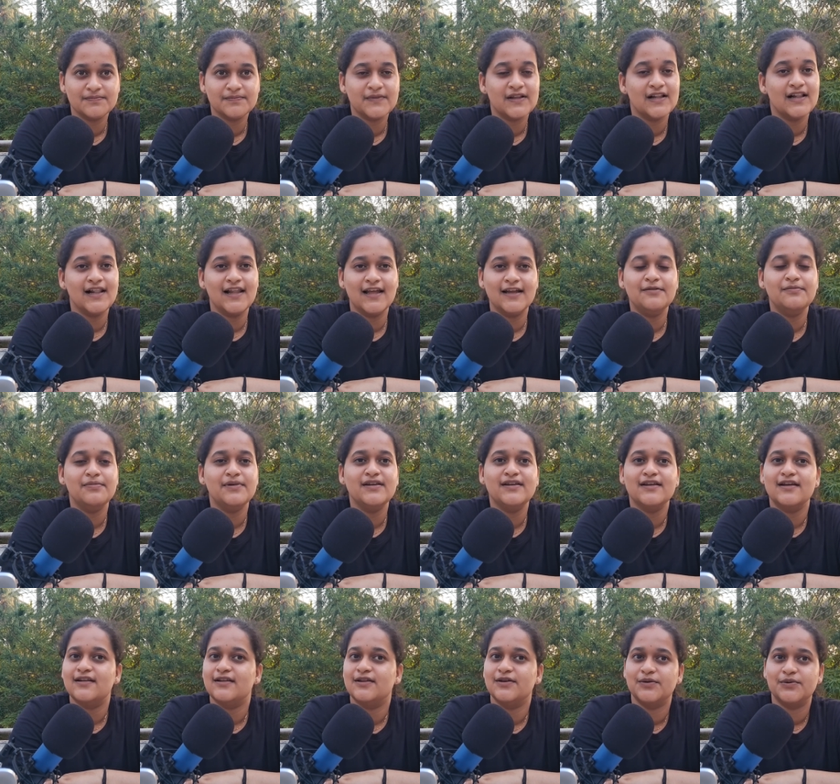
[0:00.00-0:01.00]
Let me tell
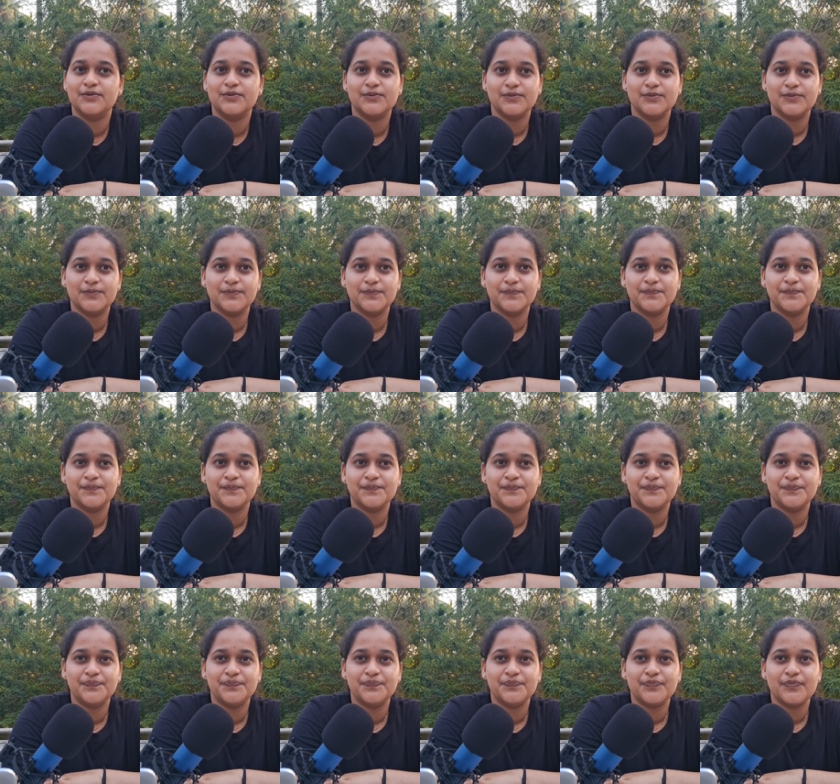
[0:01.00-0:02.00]
you.
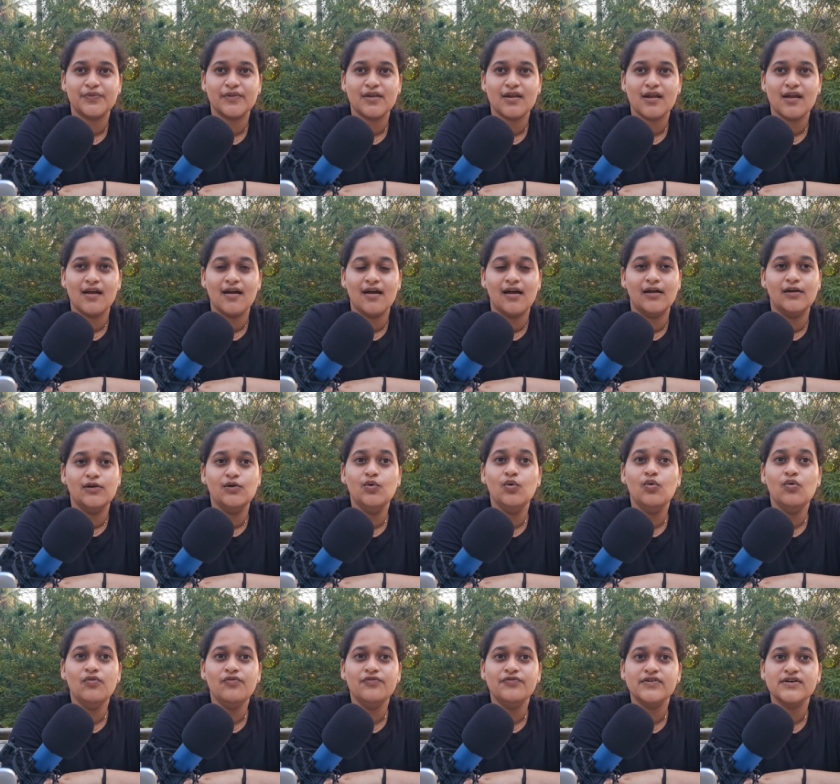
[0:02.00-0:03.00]
No
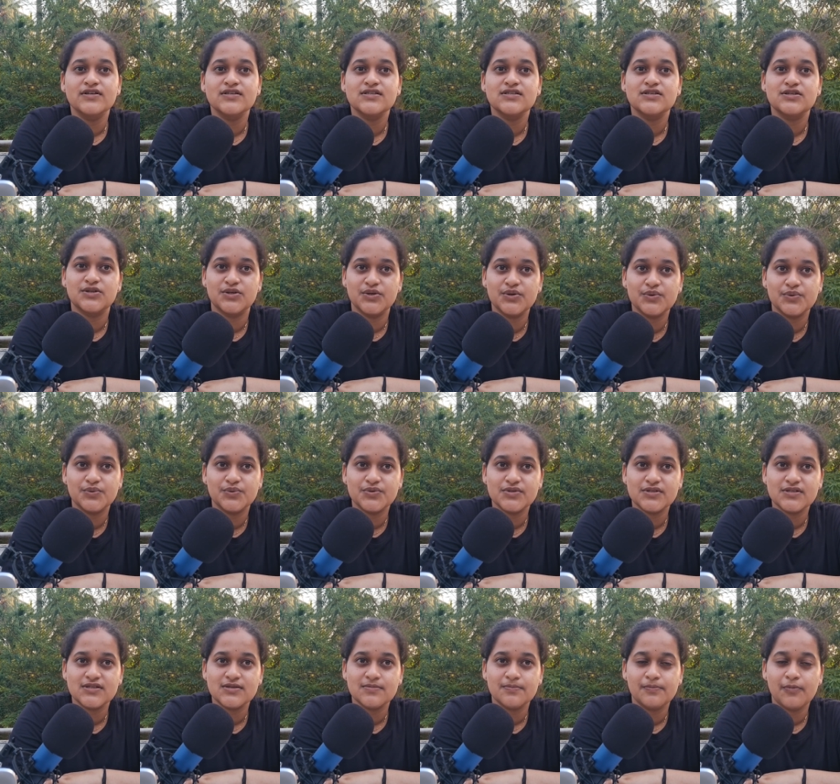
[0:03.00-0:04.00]
first
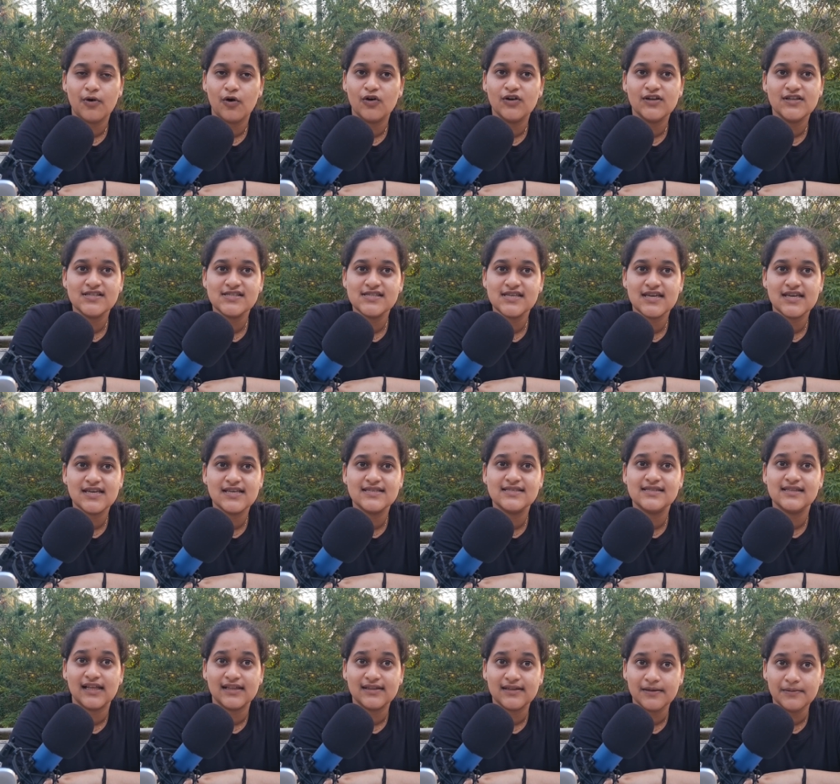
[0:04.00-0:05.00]
use policy is
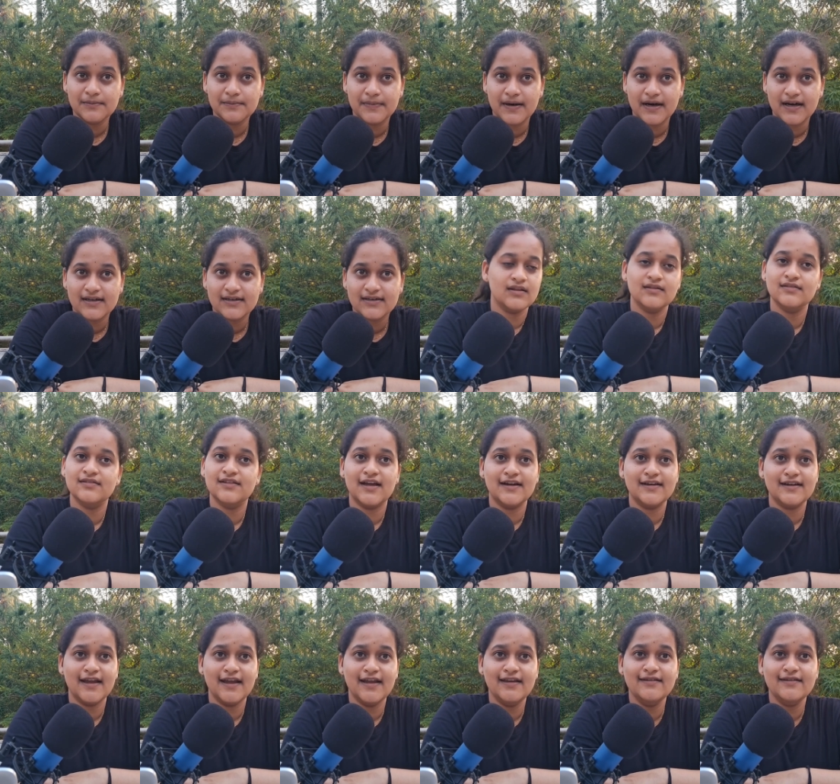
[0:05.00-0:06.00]
nothing but that
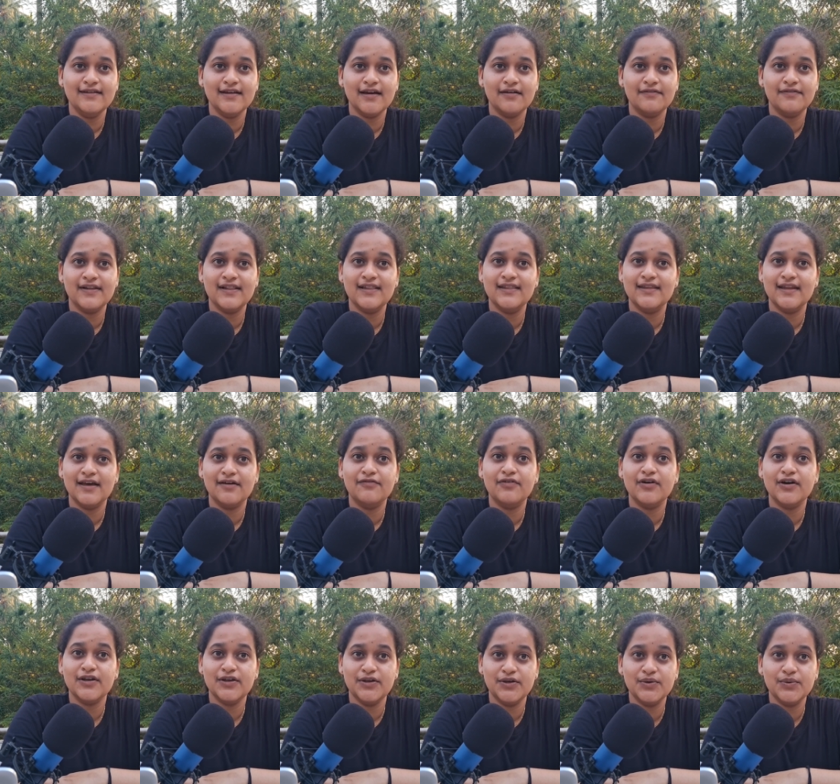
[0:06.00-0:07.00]
India will never
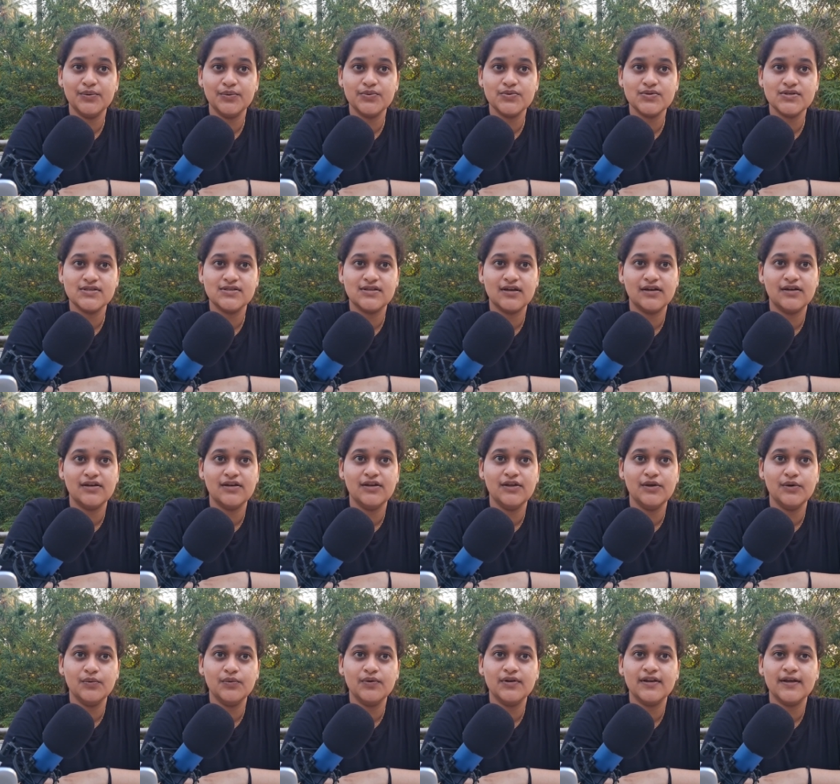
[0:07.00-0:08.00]
use the
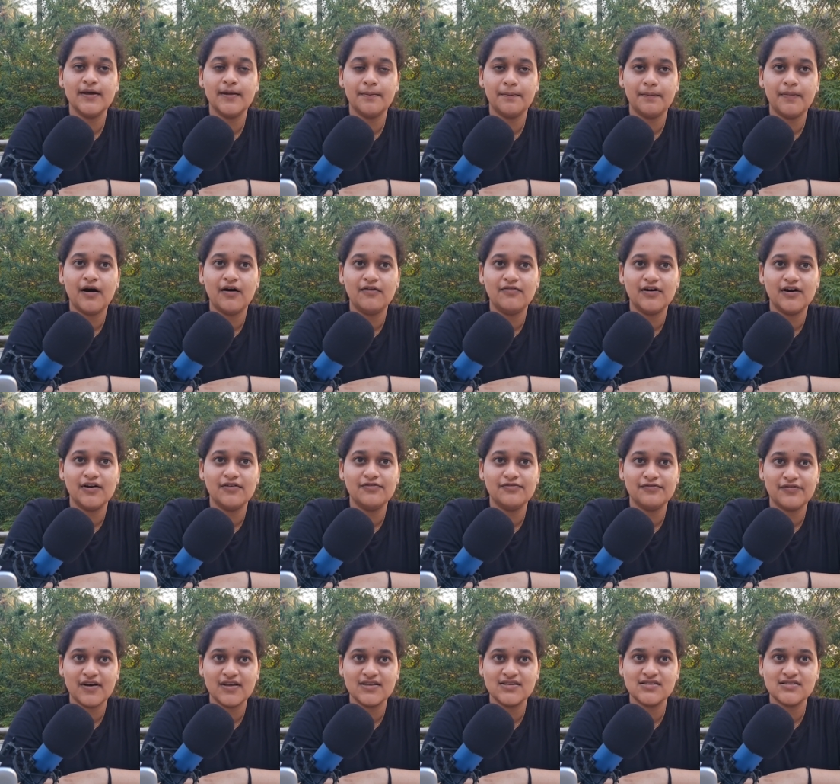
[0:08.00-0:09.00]
nuclear power
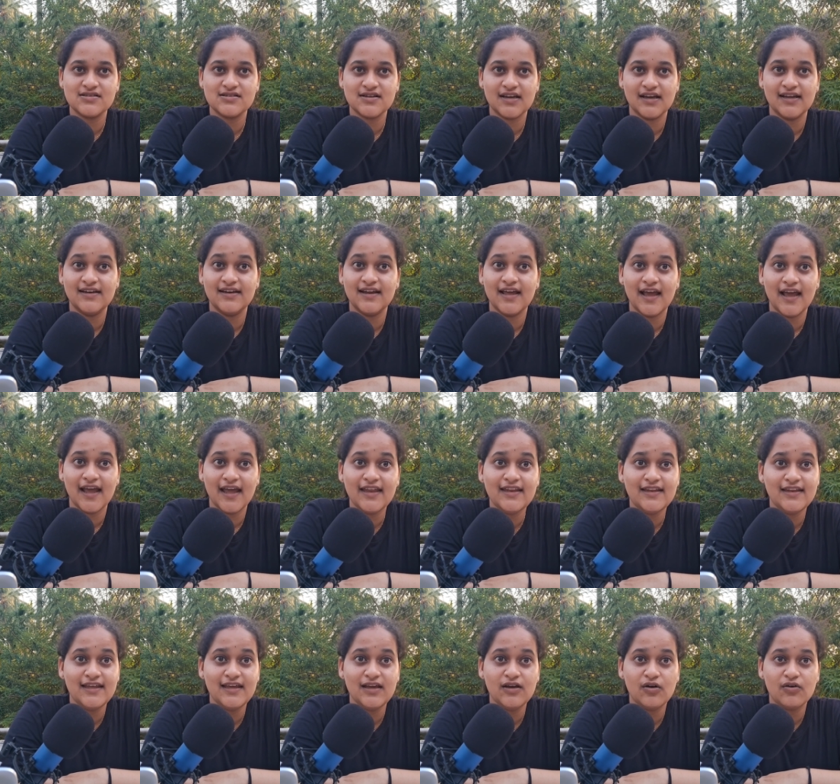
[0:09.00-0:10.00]
first in
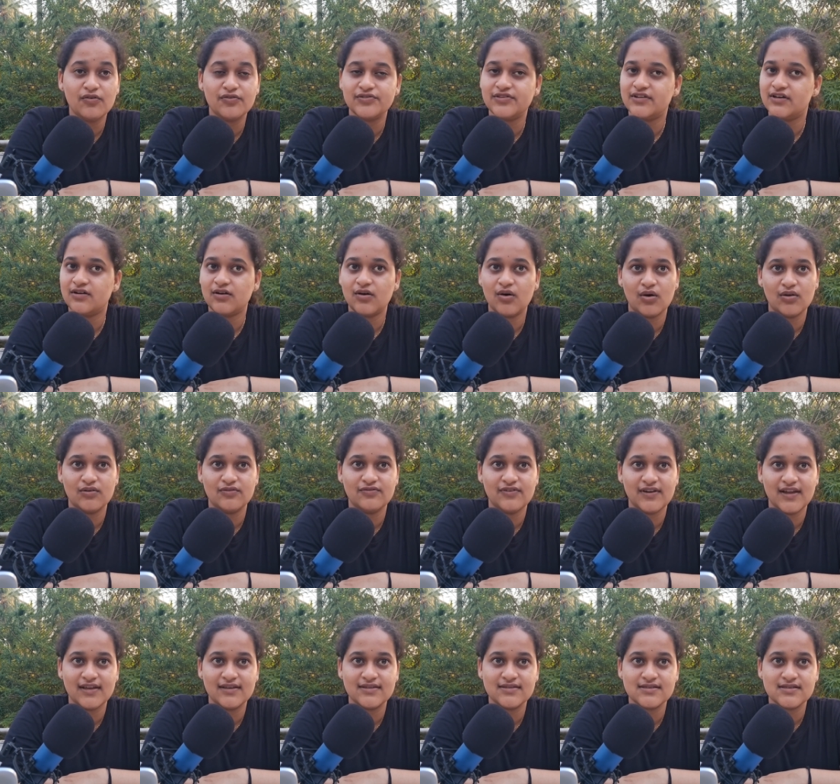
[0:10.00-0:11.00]
any of the
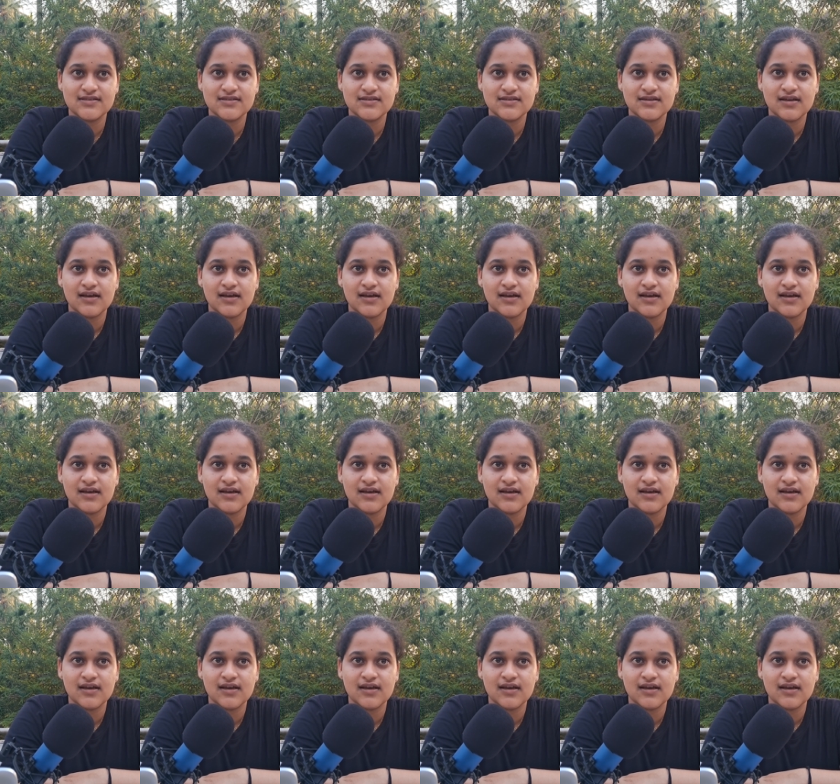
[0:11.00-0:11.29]
conflicts.